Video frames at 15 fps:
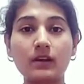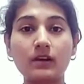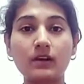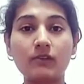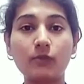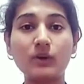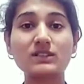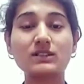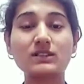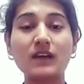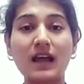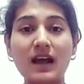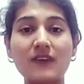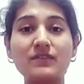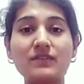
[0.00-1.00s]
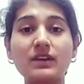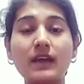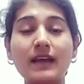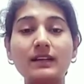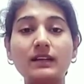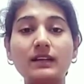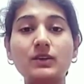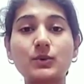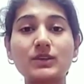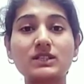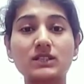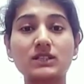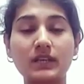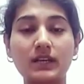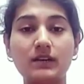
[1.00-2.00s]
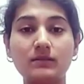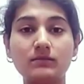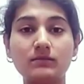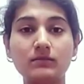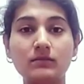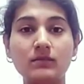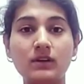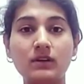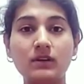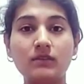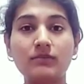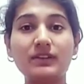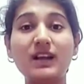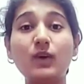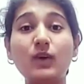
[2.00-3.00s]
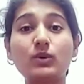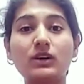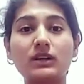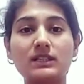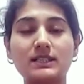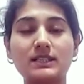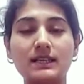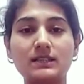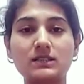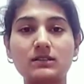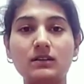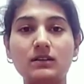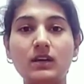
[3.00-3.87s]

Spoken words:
was having an interest in without her assent.